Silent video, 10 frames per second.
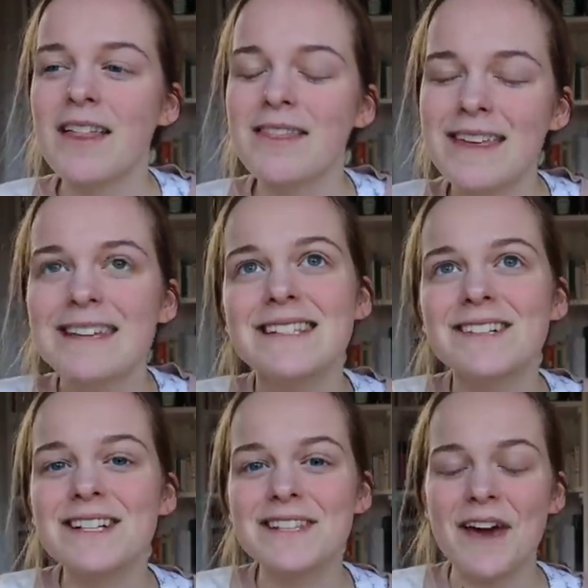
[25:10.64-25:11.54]
This
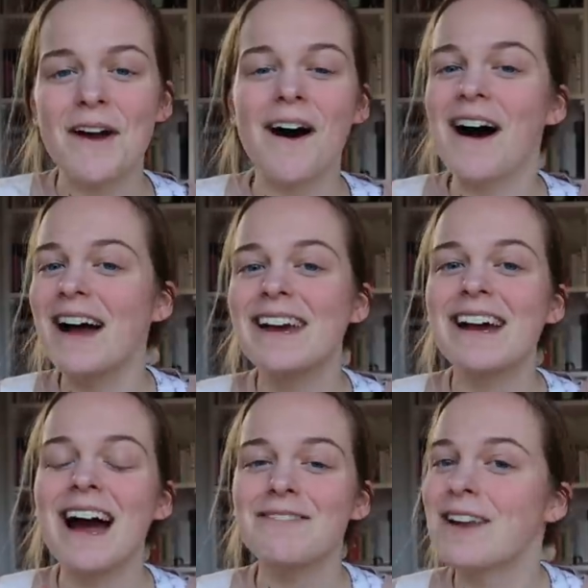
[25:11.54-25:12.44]
series though,
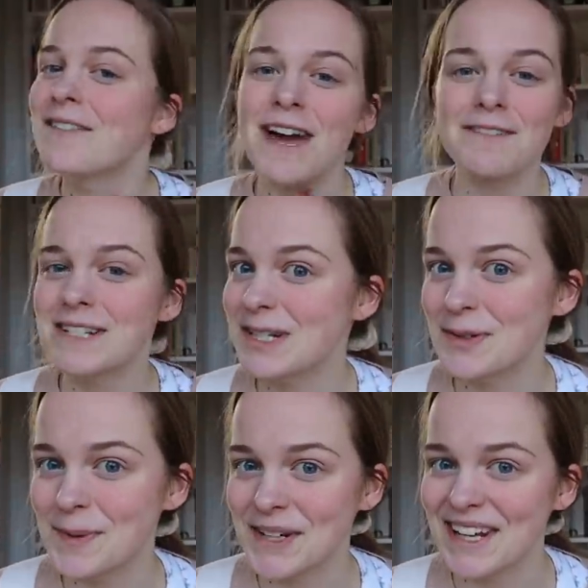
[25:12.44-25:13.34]
I have loved every
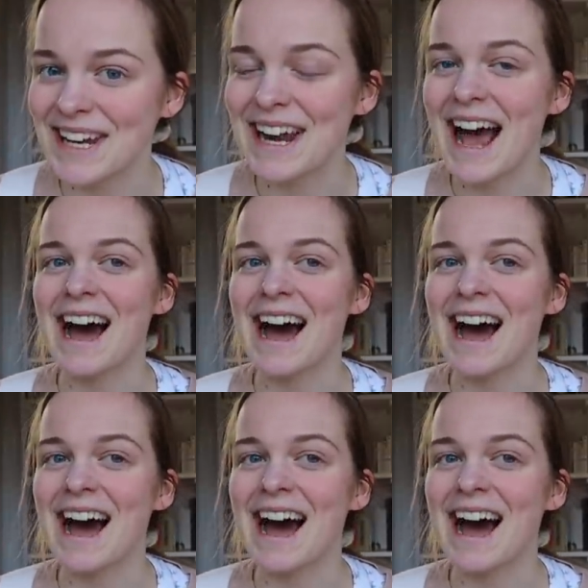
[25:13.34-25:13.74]
single book in it